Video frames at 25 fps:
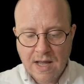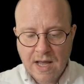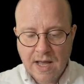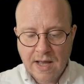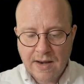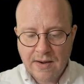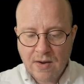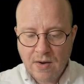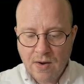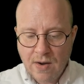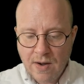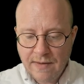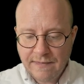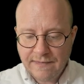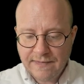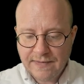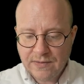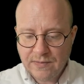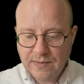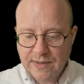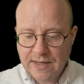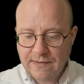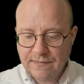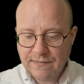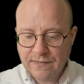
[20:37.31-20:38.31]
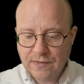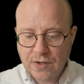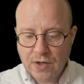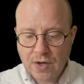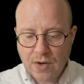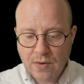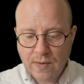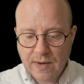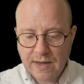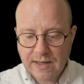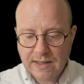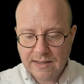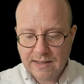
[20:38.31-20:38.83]
and often we have
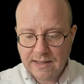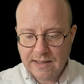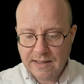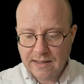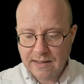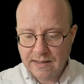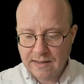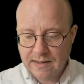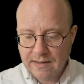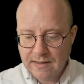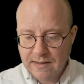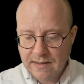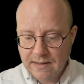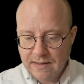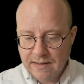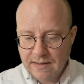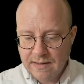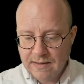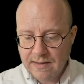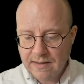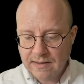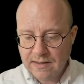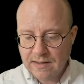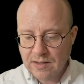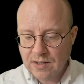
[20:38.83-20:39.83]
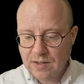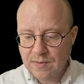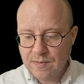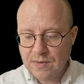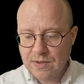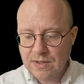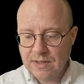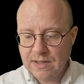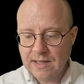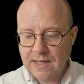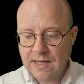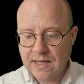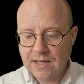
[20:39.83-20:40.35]
no idea that the
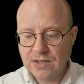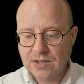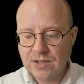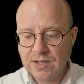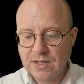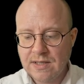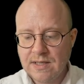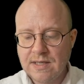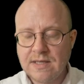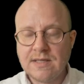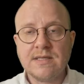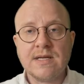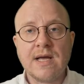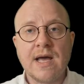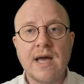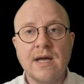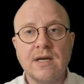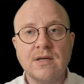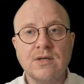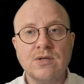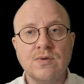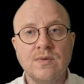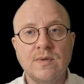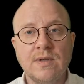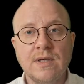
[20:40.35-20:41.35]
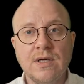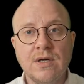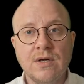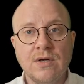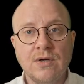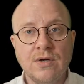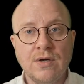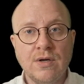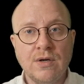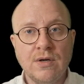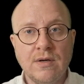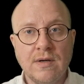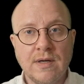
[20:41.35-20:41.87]
communication is actually
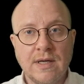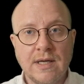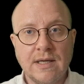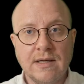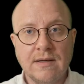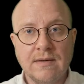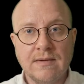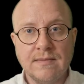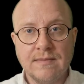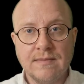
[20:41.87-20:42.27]
occurring.